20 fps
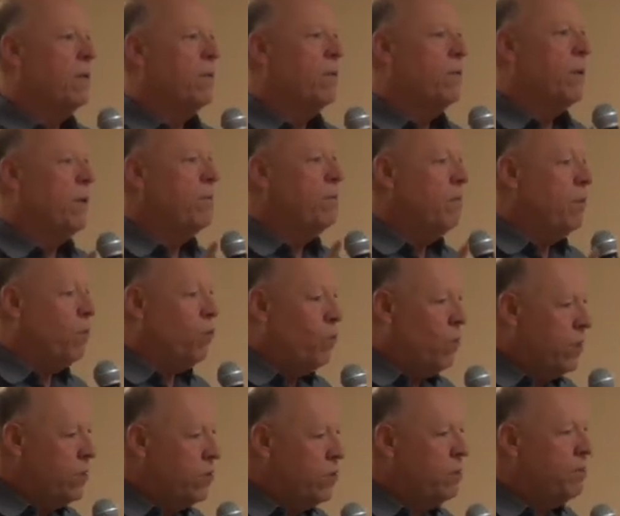when
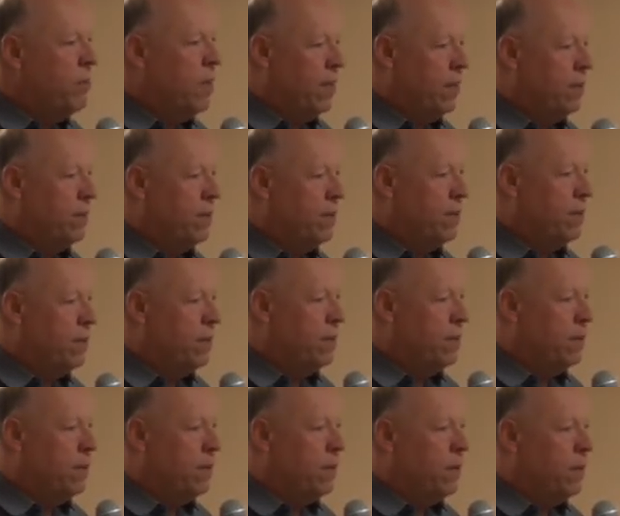once a month
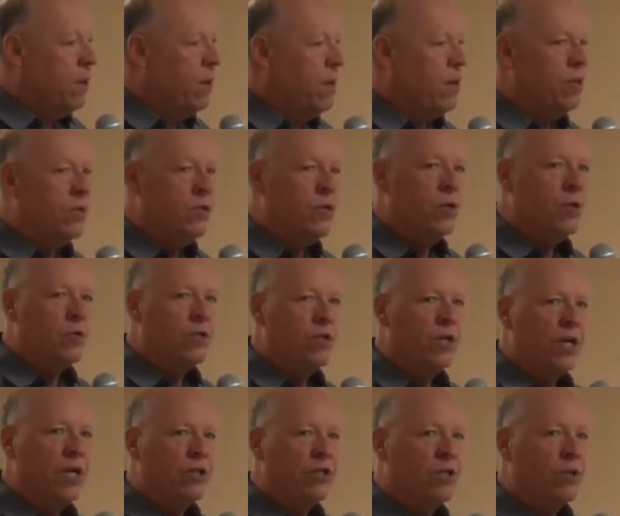our
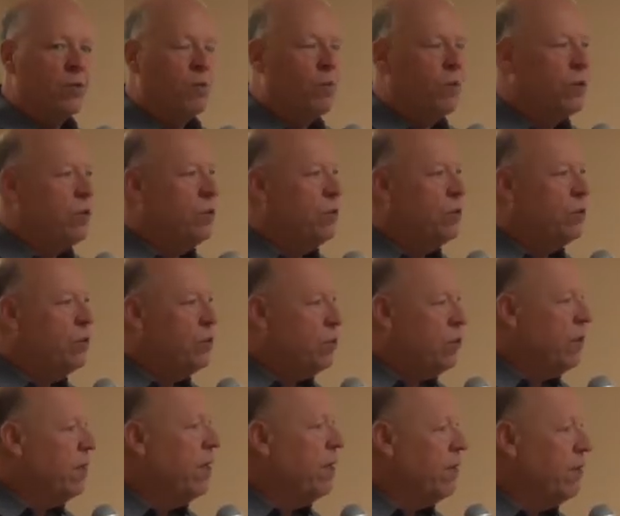association would do
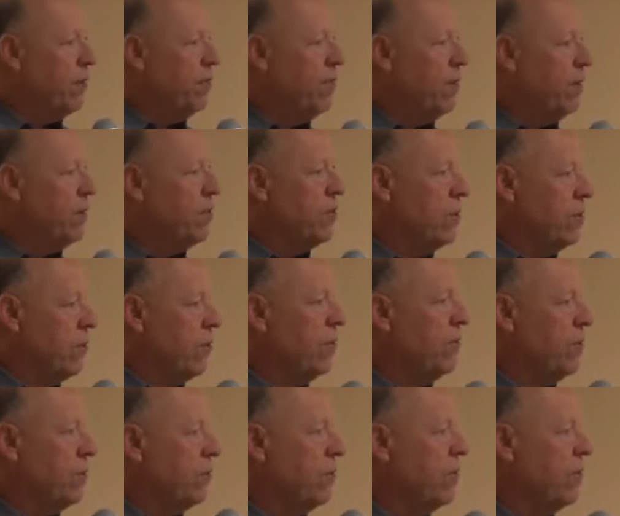training events at
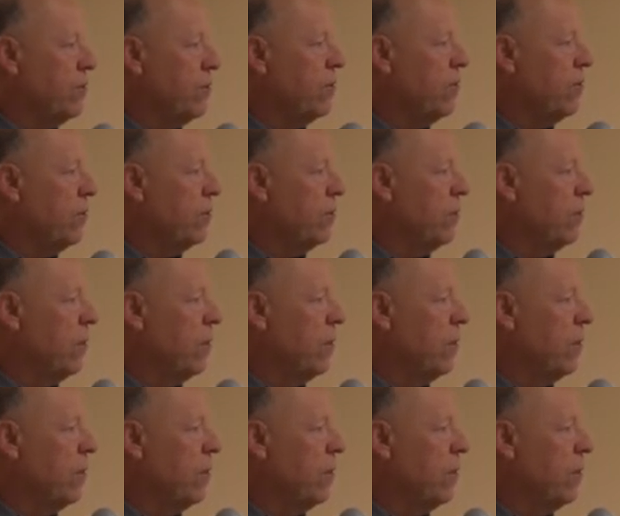different churches.